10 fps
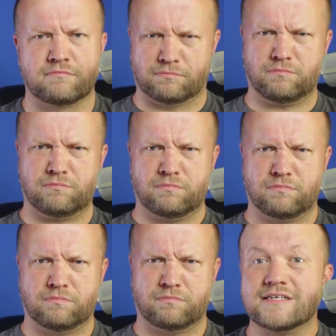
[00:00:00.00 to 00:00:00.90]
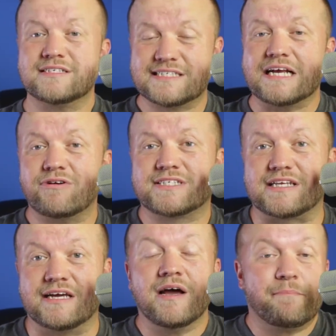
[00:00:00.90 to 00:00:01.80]
Huh?
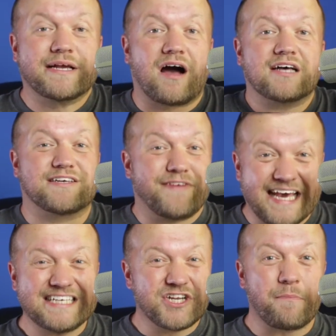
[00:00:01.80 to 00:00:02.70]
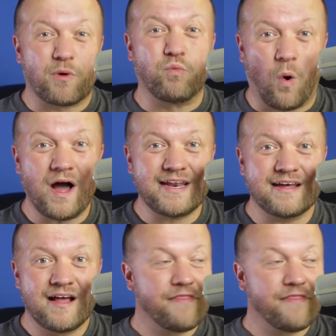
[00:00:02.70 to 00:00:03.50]
Seriously, because if He's number one,